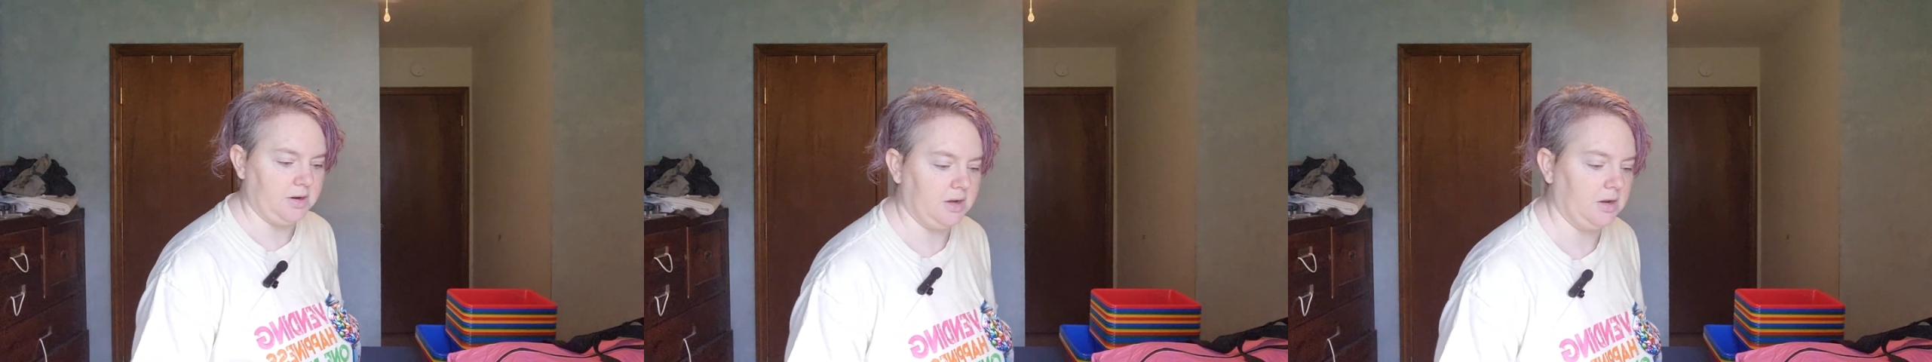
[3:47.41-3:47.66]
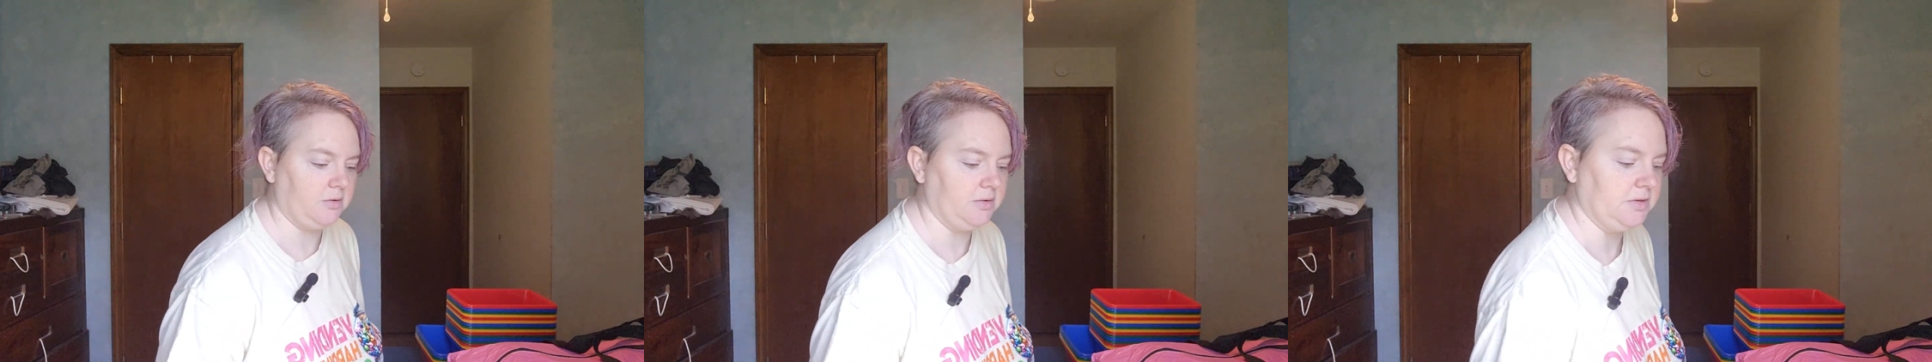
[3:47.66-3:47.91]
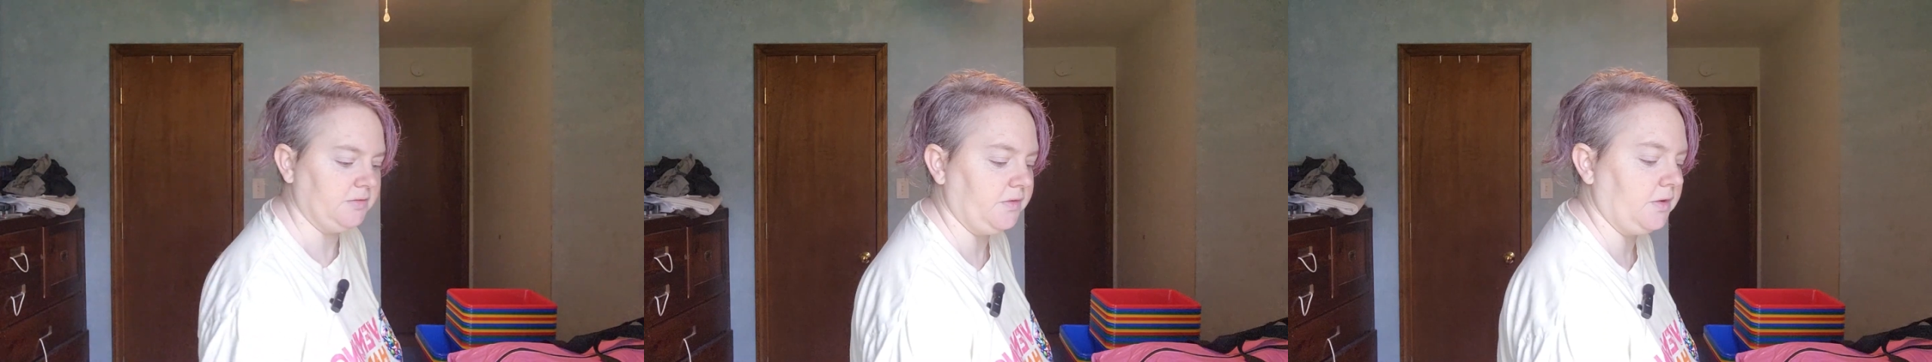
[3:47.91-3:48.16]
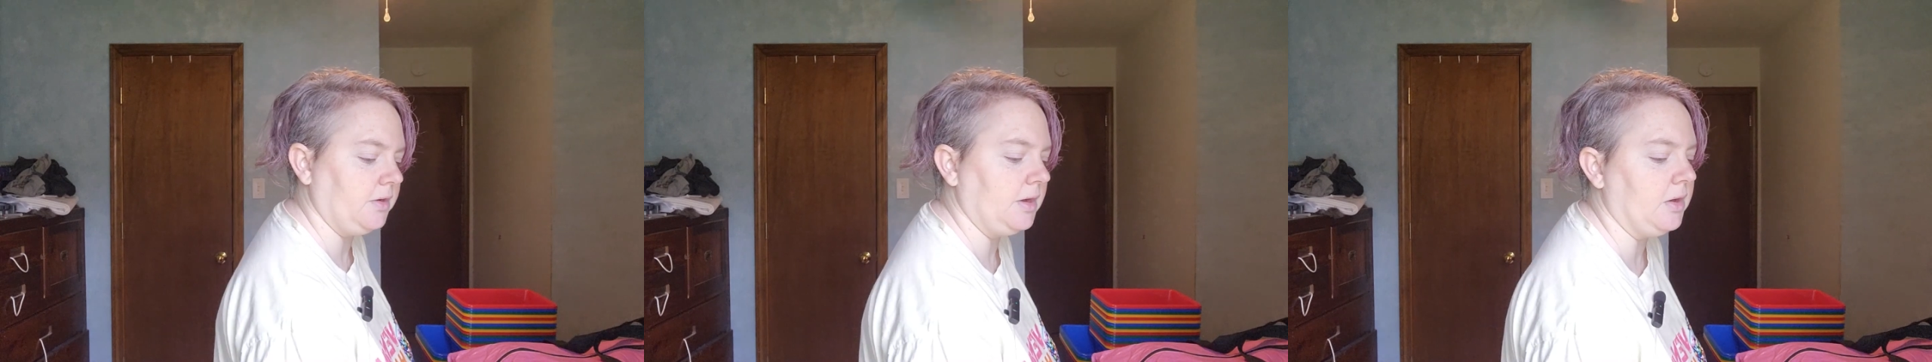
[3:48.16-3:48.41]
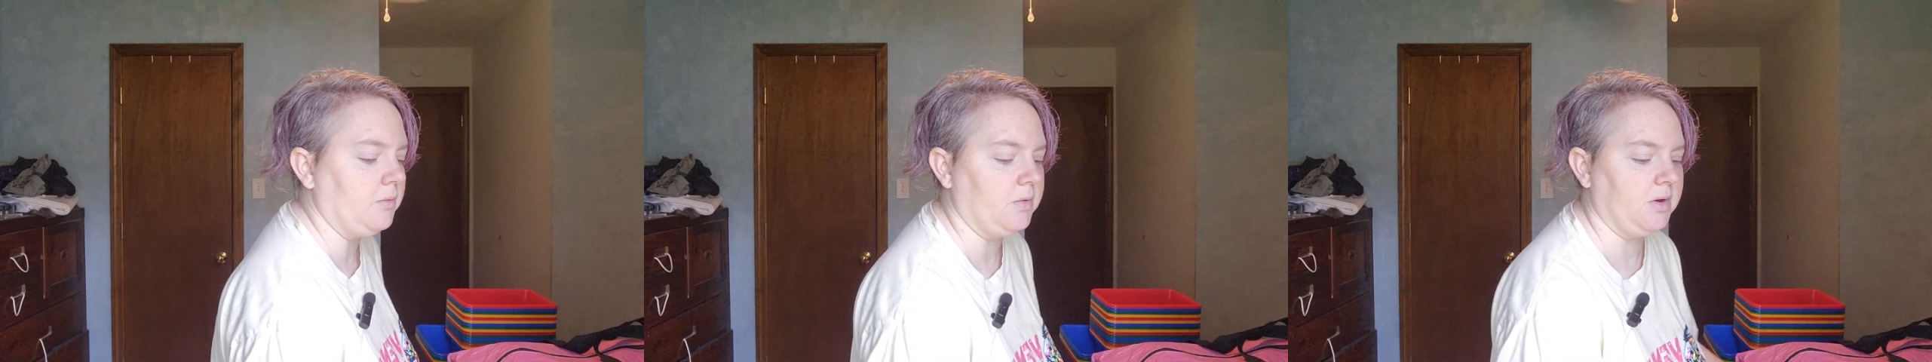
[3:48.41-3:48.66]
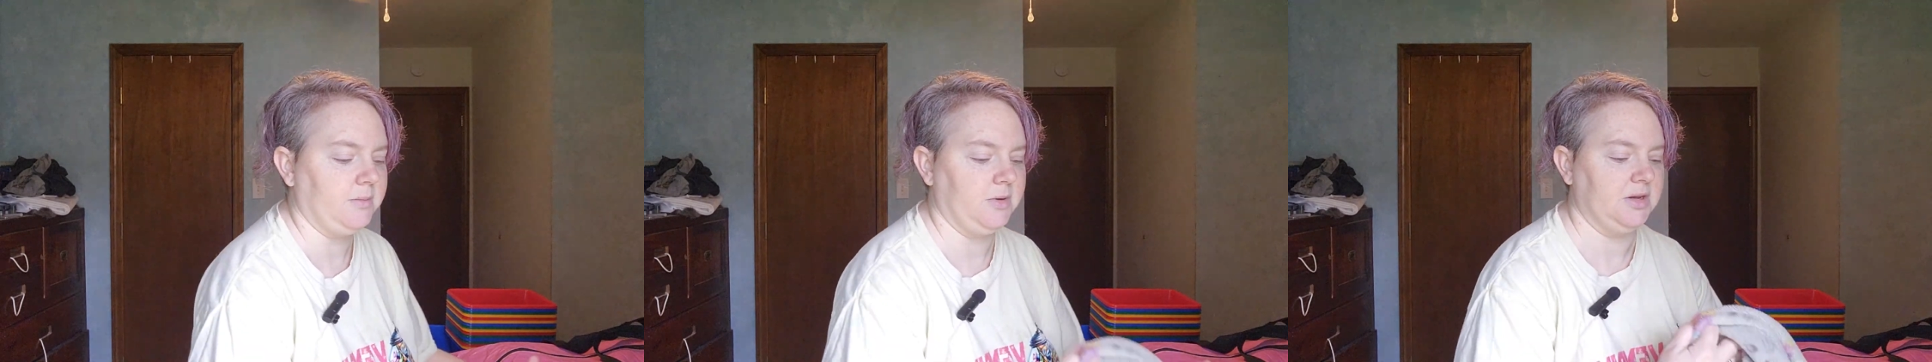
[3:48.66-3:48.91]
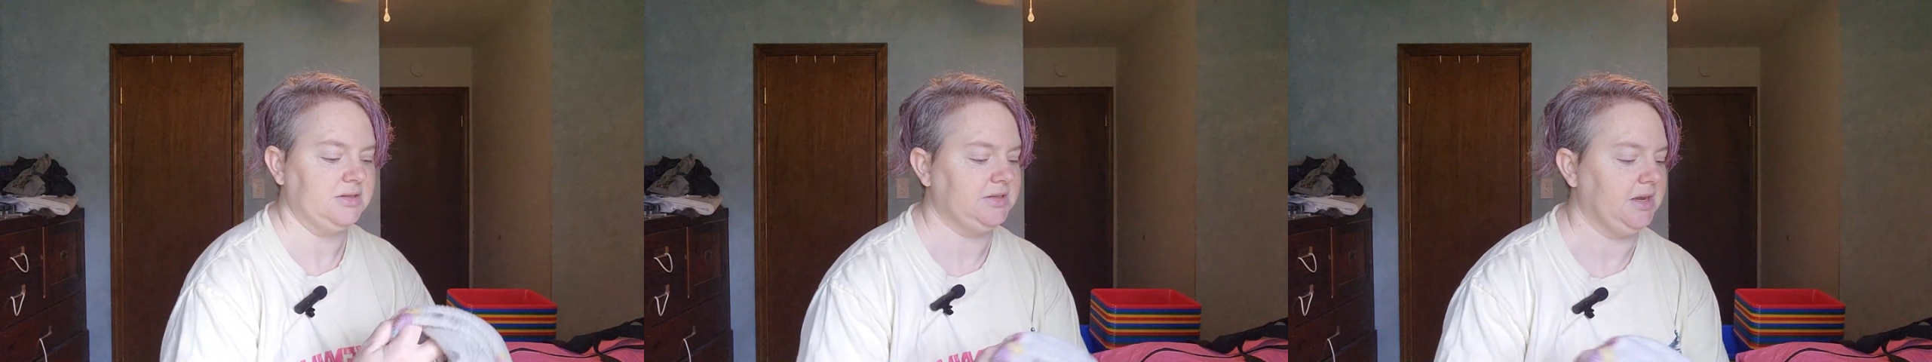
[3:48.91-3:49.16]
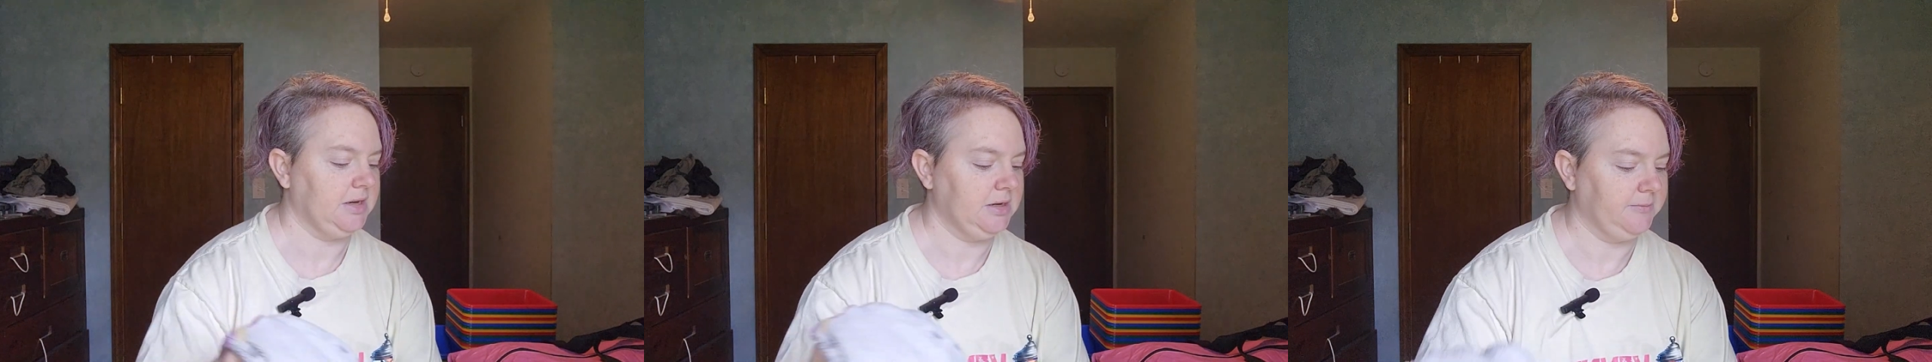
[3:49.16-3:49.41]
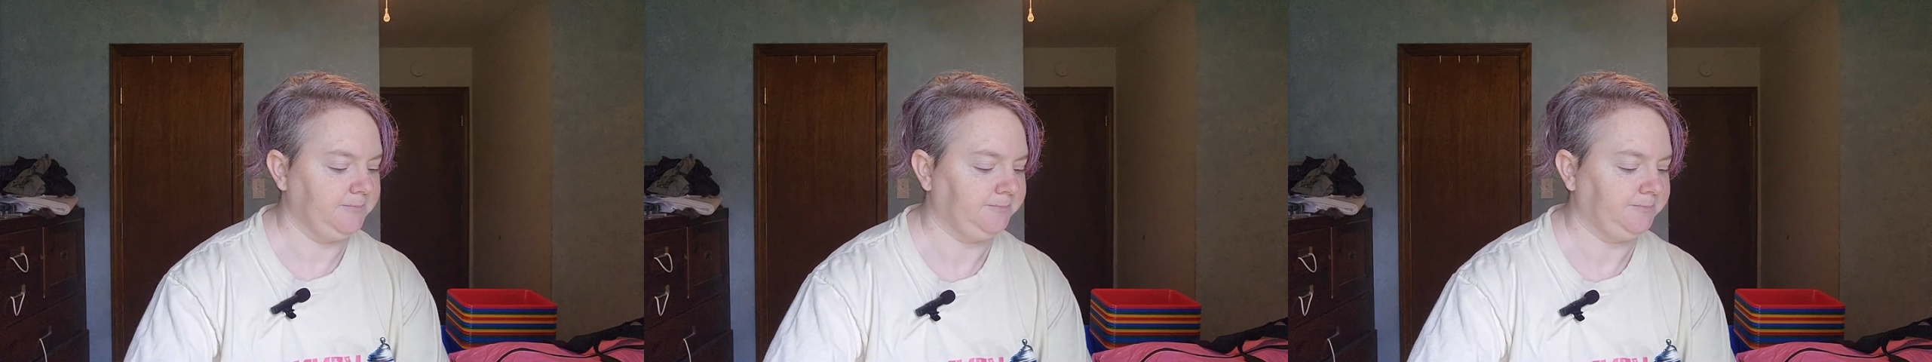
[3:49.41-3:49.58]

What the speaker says: now, is figuring out what I'm going to take.